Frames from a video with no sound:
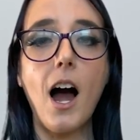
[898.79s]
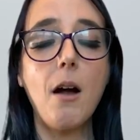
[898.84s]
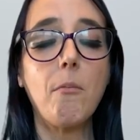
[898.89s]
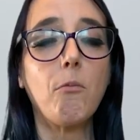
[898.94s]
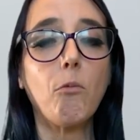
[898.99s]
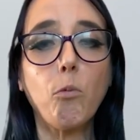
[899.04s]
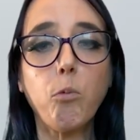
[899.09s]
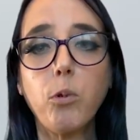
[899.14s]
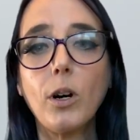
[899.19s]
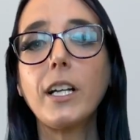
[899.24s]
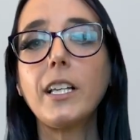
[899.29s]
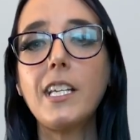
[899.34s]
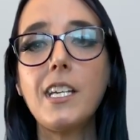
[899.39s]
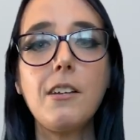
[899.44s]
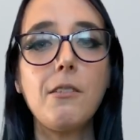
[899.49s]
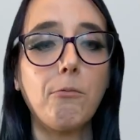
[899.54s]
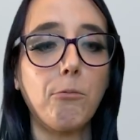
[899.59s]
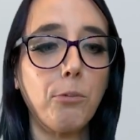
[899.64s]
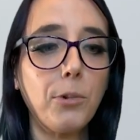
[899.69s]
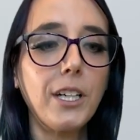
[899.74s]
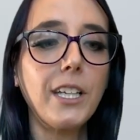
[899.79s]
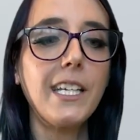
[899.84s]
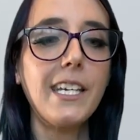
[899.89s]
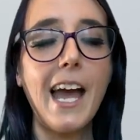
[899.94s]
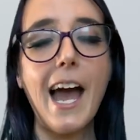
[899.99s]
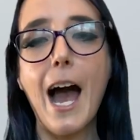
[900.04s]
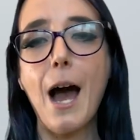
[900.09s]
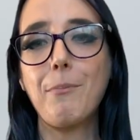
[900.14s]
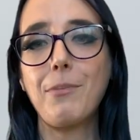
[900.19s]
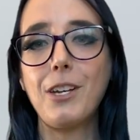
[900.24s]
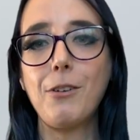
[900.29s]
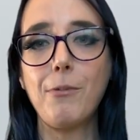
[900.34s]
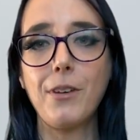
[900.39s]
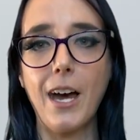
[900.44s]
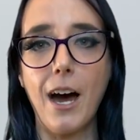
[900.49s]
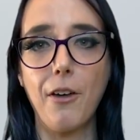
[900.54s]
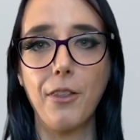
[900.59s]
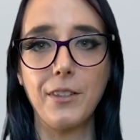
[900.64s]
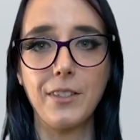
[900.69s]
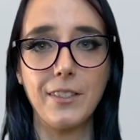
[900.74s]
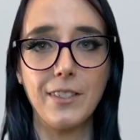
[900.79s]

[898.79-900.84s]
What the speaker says: I'm really happy with how this